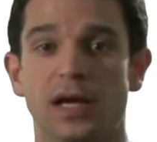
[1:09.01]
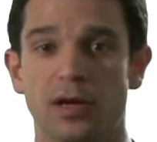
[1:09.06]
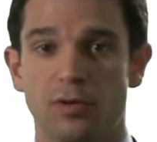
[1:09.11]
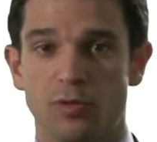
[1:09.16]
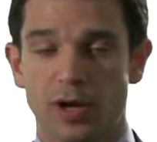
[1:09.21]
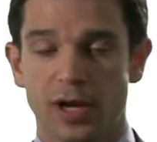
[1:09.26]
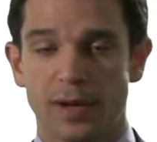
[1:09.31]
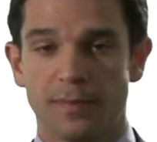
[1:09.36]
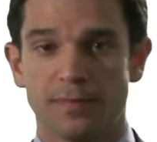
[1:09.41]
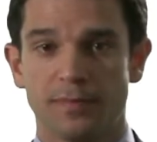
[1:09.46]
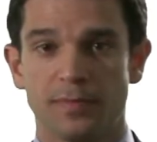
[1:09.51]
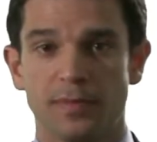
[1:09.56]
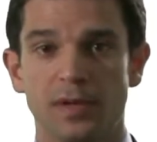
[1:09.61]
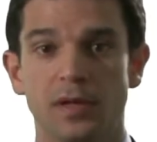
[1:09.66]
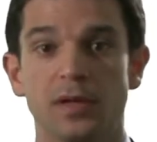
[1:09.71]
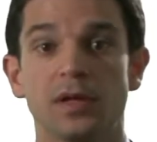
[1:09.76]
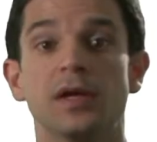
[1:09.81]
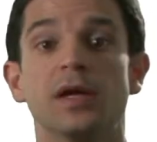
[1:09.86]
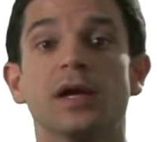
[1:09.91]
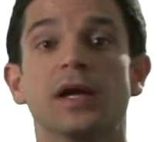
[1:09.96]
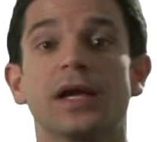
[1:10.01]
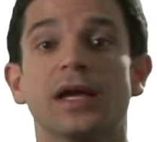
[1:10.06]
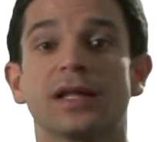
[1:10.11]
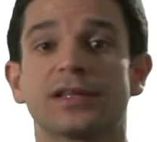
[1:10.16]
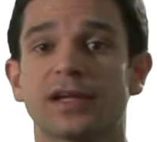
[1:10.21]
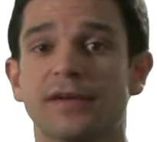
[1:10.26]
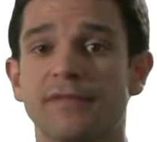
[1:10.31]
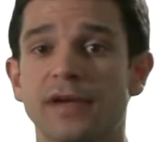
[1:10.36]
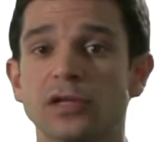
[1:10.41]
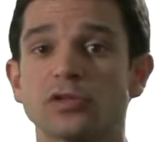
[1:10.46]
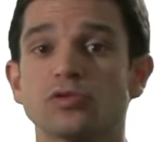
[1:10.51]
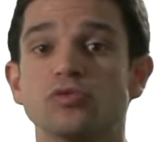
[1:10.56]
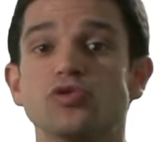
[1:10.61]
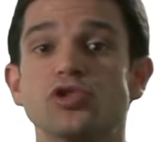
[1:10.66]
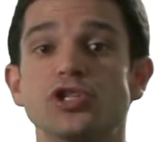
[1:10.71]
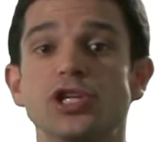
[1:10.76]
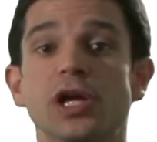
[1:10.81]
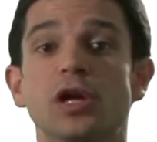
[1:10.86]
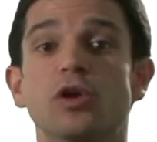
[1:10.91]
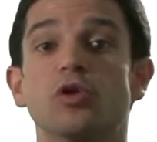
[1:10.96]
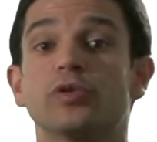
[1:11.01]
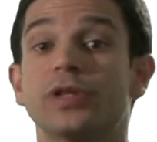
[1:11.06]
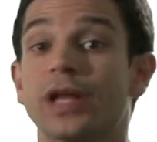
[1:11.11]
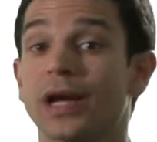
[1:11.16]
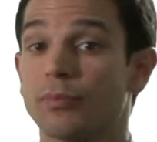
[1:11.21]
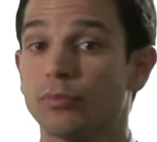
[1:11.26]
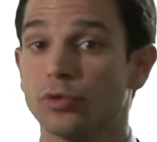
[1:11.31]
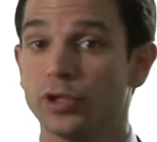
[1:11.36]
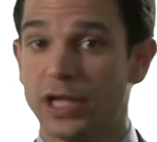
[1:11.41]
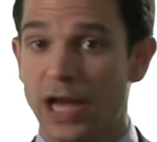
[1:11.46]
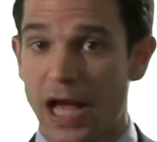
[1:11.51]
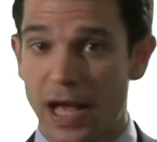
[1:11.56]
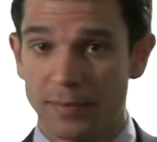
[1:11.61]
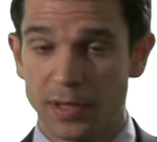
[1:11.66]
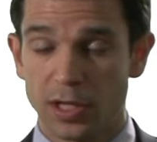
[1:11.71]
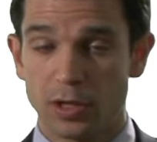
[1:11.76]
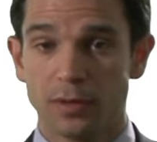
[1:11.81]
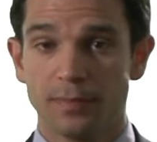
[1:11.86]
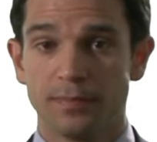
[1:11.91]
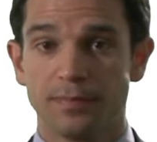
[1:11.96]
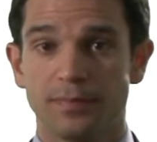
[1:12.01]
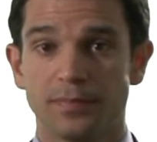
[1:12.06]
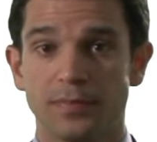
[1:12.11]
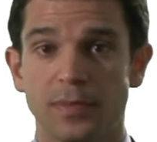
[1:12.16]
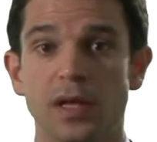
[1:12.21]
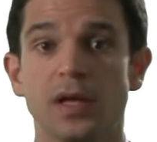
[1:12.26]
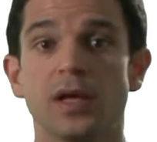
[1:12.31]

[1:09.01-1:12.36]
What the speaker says: which transfers the heat to hot water for heating